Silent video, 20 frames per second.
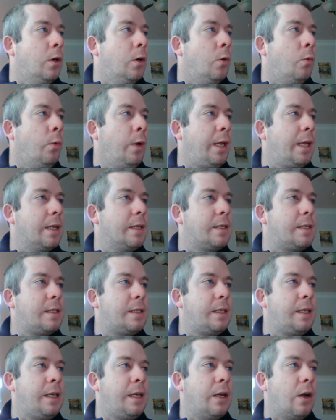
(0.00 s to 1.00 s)
We can
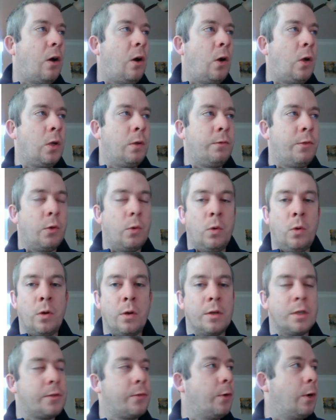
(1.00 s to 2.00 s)
see all of the
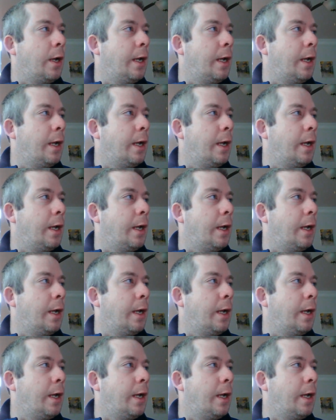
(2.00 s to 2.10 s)
orders for